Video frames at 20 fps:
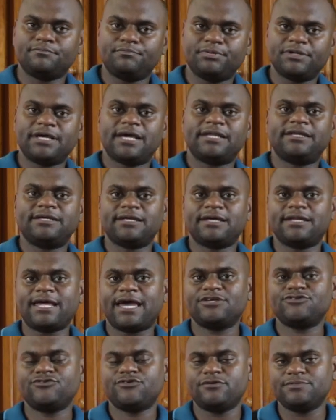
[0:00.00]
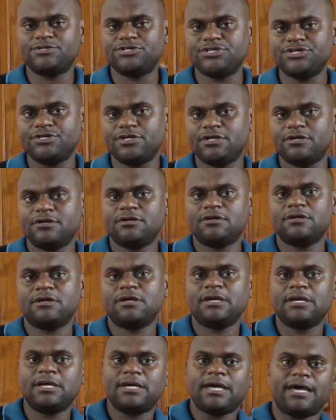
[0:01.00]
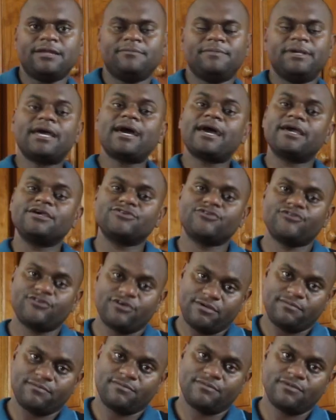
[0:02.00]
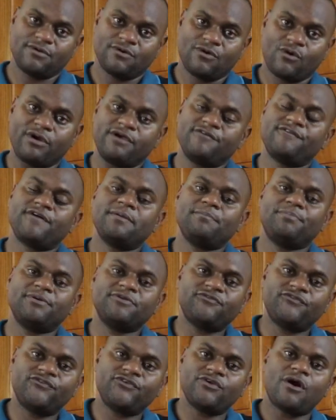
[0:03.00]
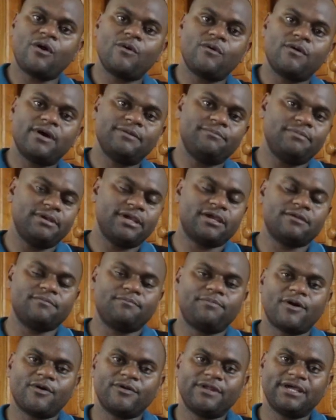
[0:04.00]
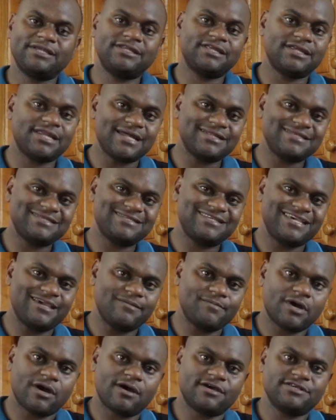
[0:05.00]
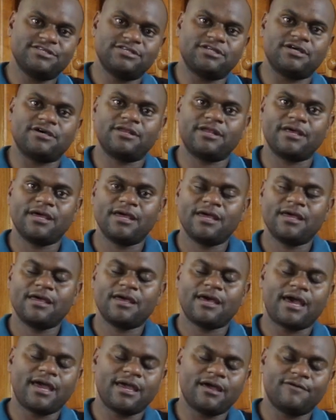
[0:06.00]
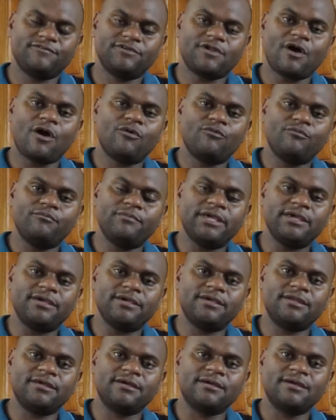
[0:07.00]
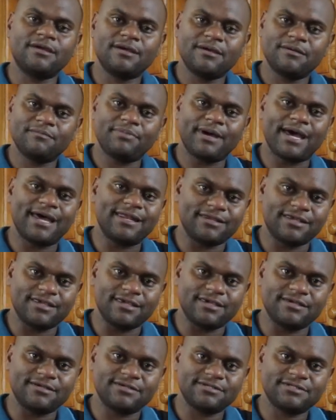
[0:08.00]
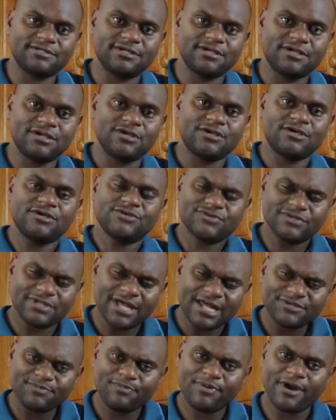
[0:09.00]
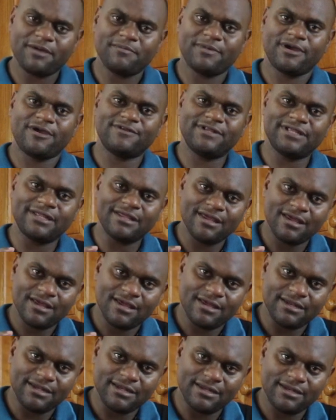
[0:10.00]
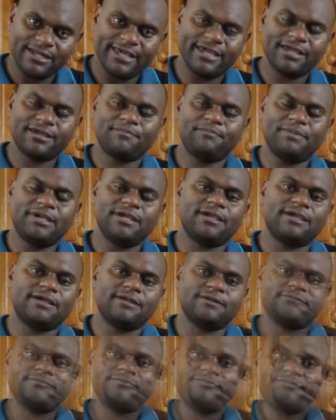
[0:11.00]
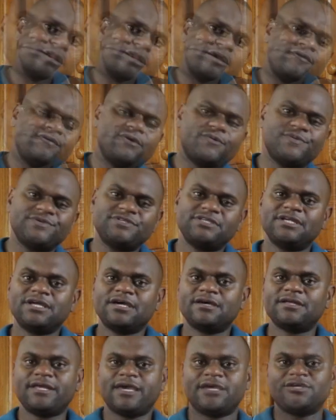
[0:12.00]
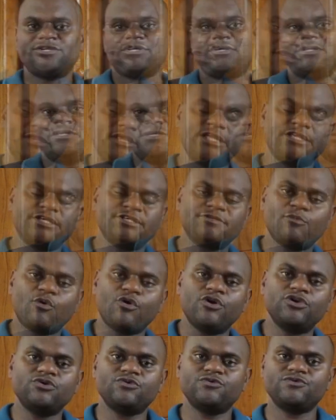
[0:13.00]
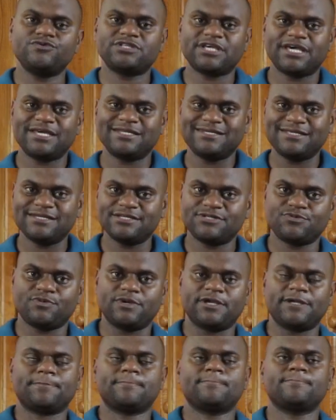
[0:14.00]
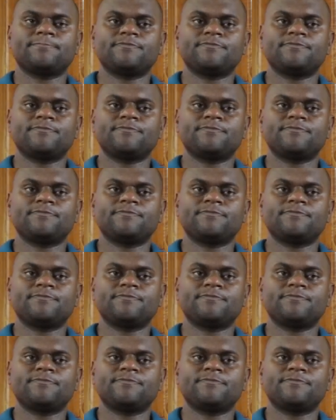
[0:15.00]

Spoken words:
put that in an ice cream churner and make ice cream. Or if I put flour and baking powder into that same custard, I have now made pancakes. So that's primarily link baking. Culinary cuisine connection, it is more used in this way.